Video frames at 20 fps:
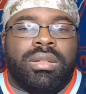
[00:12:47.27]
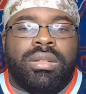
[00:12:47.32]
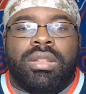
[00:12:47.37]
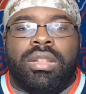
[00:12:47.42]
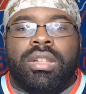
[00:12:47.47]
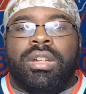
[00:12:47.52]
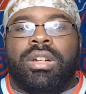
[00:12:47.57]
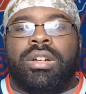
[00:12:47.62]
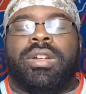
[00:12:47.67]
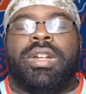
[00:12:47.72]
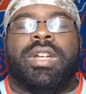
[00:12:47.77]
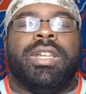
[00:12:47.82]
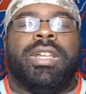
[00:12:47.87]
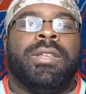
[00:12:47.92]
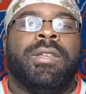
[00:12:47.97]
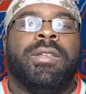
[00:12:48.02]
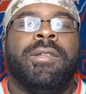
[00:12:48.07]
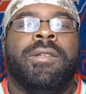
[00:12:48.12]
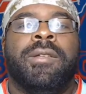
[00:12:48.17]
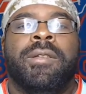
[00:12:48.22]
All right.
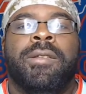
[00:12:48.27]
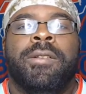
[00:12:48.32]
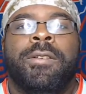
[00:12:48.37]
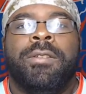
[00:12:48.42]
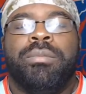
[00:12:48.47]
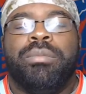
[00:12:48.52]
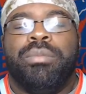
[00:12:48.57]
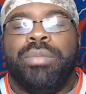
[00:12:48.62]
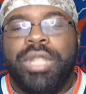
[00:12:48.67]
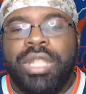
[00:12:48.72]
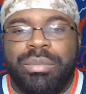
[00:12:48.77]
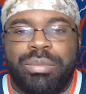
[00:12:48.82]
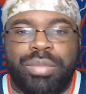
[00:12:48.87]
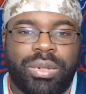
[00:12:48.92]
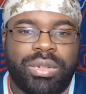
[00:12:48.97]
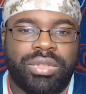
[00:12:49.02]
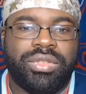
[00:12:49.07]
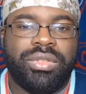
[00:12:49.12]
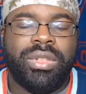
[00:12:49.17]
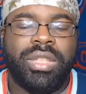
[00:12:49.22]
Me
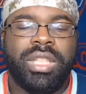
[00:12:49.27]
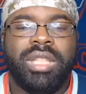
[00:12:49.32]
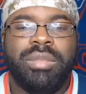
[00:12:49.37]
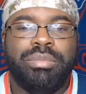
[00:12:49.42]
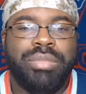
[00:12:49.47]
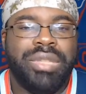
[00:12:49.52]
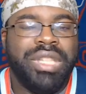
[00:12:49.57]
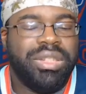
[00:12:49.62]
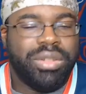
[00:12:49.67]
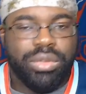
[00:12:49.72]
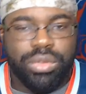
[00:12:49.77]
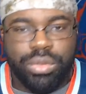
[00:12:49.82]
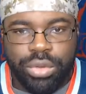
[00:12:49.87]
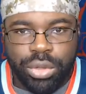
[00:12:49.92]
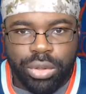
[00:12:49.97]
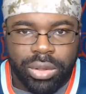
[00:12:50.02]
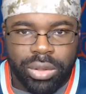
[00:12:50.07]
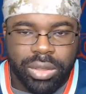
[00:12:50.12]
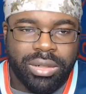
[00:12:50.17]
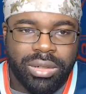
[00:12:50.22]
personally, being a New
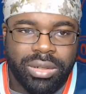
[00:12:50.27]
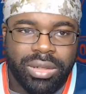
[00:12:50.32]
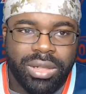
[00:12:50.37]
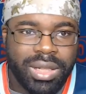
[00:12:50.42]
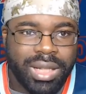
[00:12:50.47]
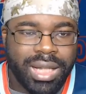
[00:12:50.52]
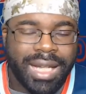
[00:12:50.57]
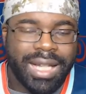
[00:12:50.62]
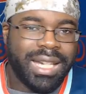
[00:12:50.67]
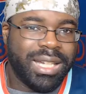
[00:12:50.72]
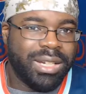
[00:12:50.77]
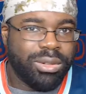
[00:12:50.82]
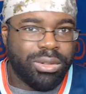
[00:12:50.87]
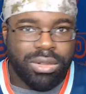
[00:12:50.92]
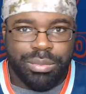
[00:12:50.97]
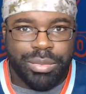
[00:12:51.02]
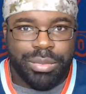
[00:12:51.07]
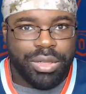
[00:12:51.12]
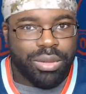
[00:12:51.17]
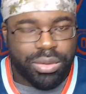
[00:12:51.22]
Yorker, I kind of
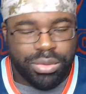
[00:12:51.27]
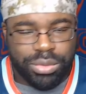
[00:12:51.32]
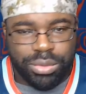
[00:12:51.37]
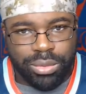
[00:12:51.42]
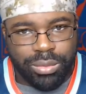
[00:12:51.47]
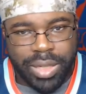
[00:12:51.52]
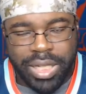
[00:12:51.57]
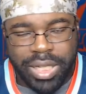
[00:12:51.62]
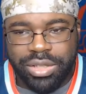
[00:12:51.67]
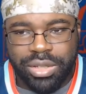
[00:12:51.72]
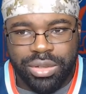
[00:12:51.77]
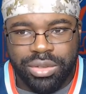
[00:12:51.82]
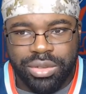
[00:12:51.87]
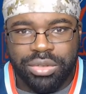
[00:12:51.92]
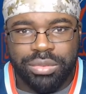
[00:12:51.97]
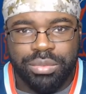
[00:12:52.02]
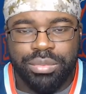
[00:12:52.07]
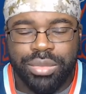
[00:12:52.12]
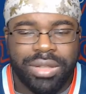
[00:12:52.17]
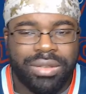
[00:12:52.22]
hope he goes to the Rangers,
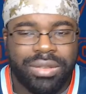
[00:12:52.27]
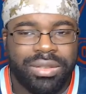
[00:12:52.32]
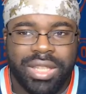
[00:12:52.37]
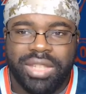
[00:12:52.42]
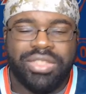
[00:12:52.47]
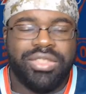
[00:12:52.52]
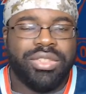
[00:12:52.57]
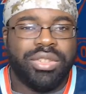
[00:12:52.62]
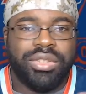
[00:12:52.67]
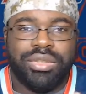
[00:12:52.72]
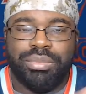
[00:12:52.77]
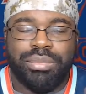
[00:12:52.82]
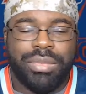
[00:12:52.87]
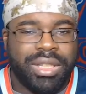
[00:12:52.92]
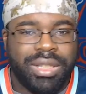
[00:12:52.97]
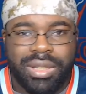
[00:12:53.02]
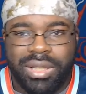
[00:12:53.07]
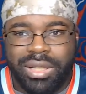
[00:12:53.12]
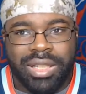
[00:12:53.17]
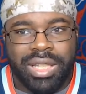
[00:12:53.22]
but that's just
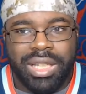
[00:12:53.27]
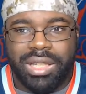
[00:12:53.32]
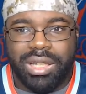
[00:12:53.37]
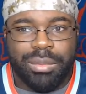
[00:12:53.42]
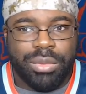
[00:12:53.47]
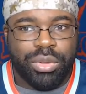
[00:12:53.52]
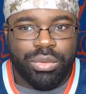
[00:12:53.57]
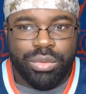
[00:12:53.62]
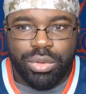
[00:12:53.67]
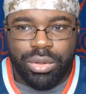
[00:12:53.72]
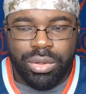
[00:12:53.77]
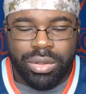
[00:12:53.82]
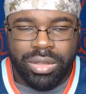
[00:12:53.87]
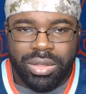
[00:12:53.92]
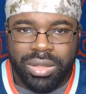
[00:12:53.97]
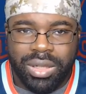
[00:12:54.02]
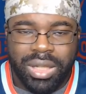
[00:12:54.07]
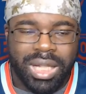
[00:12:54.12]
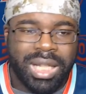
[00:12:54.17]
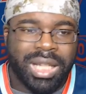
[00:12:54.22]
me. Again, I'm a New
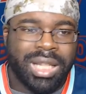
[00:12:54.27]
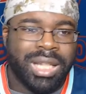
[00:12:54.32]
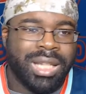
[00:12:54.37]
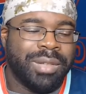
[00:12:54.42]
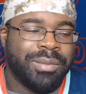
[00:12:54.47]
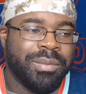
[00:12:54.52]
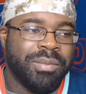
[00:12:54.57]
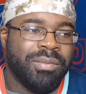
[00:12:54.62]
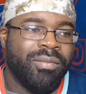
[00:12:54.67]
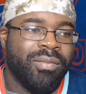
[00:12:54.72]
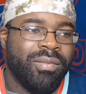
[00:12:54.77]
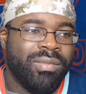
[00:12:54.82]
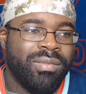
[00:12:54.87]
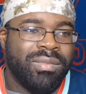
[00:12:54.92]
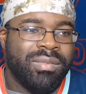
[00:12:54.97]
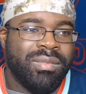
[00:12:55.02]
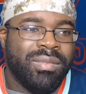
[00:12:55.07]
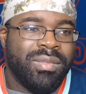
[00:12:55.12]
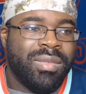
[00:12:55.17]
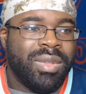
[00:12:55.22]
Yorker.
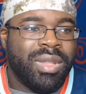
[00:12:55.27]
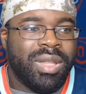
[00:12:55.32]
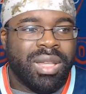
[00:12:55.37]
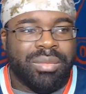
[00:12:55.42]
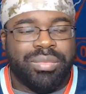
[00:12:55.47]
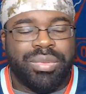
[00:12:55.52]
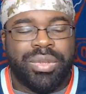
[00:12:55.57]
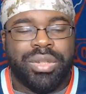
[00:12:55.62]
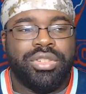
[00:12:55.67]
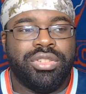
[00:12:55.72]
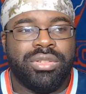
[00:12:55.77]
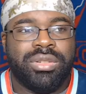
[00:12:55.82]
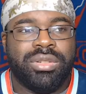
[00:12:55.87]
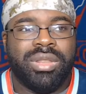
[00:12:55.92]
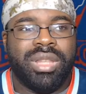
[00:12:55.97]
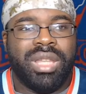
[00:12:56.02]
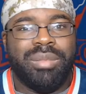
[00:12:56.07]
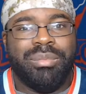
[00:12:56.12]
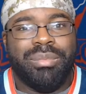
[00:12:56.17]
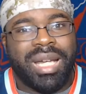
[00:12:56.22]
I'm pretty sure
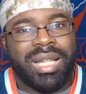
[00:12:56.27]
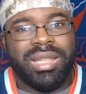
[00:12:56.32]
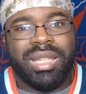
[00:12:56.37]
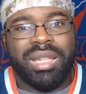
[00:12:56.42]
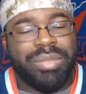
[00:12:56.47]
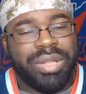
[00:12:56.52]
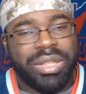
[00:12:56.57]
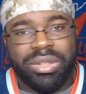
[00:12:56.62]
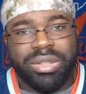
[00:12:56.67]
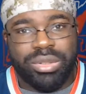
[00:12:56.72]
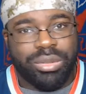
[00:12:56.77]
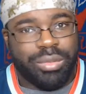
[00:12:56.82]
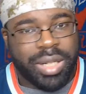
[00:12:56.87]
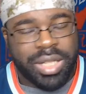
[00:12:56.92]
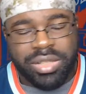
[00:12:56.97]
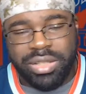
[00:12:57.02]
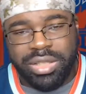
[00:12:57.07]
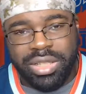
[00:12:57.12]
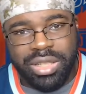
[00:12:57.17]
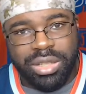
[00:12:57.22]
that might not be the
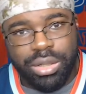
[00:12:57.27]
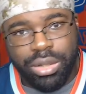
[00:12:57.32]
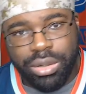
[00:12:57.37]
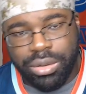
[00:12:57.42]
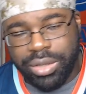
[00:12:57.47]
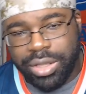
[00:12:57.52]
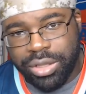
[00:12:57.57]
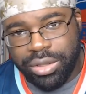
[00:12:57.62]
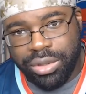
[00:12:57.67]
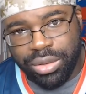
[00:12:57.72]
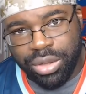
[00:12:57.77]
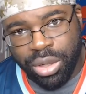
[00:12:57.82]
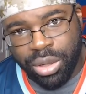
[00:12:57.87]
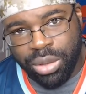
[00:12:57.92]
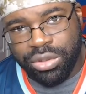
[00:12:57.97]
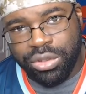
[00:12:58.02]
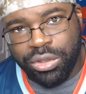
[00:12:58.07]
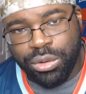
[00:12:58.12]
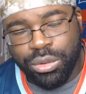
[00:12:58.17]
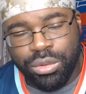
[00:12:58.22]
direction he could go
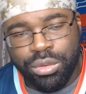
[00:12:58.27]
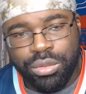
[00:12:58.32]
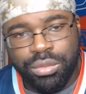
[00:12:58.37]
to.